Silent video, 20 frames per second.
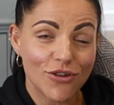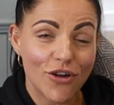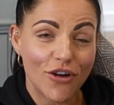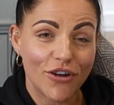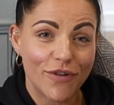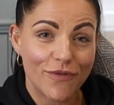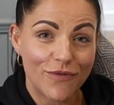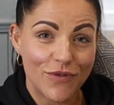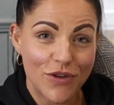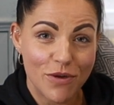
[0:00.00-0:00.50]

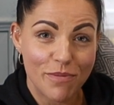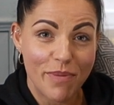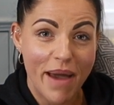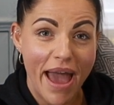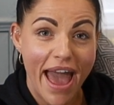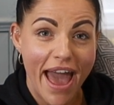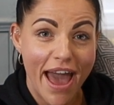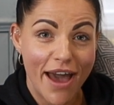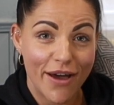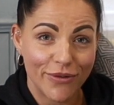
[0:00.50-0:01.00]
on a few
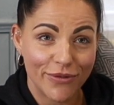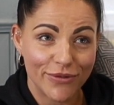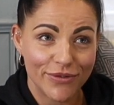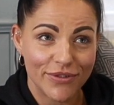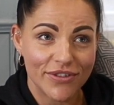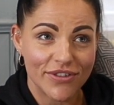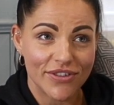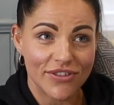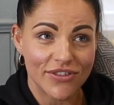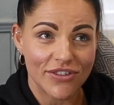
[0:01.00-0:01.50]

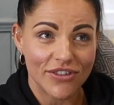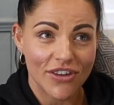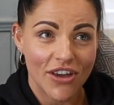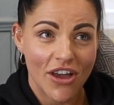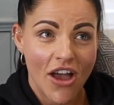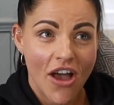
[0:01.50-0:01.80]
pounds.